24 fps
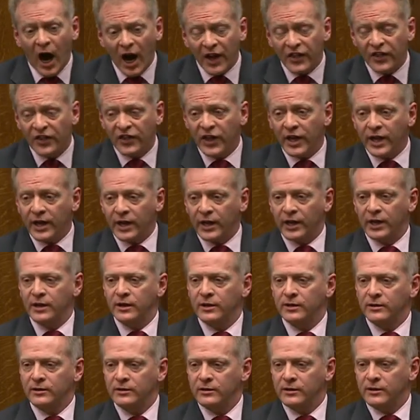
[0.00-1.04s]
I think,
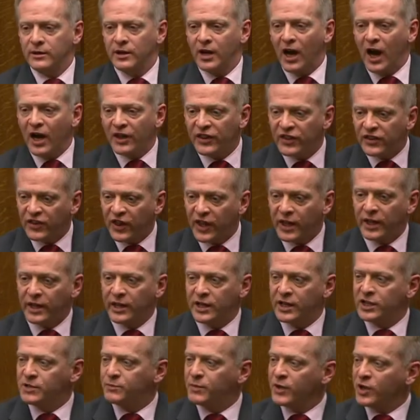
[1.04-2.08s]
I
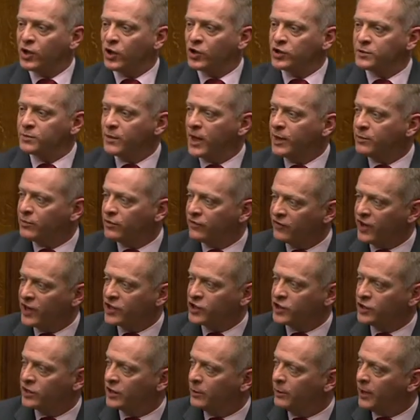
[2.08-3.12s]
think it's because my
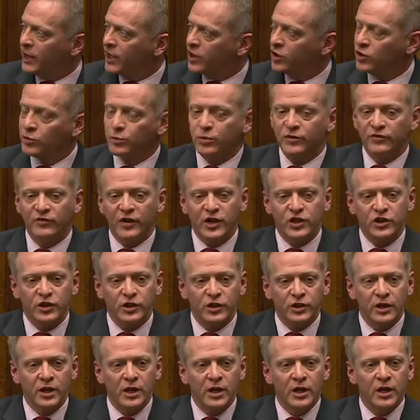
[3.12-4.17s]
profession, the medical
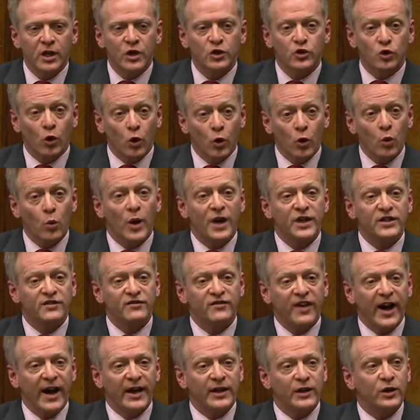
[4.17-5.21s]
profession, has always
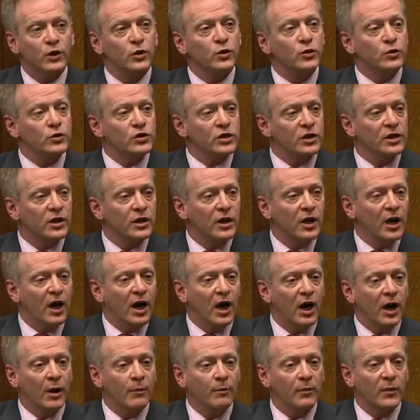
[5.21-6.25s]
valued
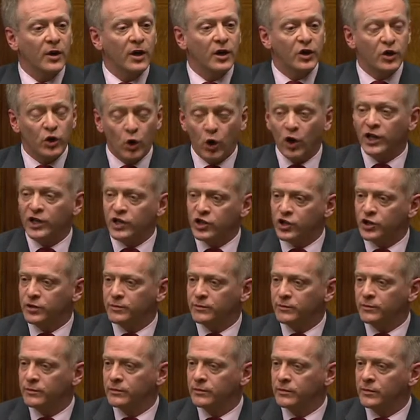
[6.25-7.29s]
um, knowledge,
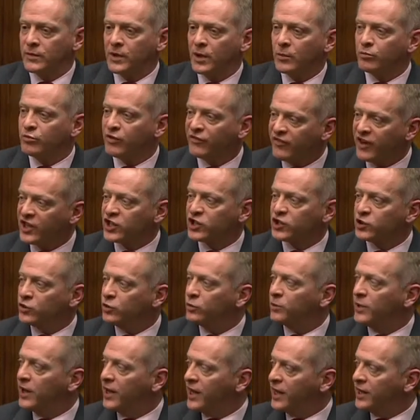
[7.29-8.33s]

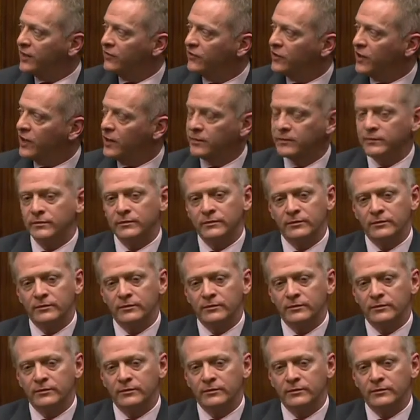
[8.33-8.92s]
professional behaviour,